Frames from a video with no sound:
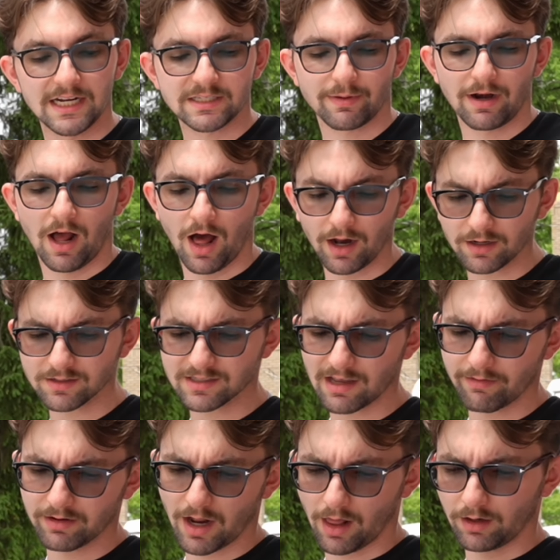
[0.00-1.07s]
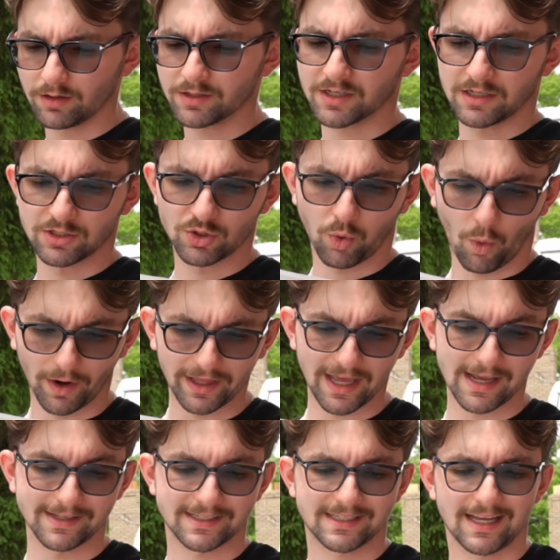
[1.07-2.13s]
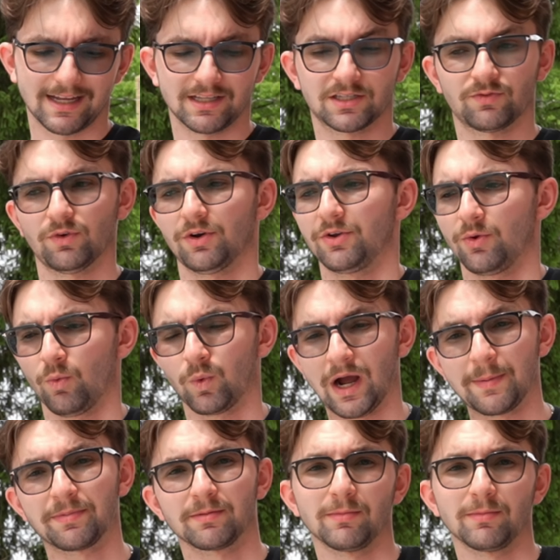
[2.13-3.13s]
I spent $107.28 for a new wiper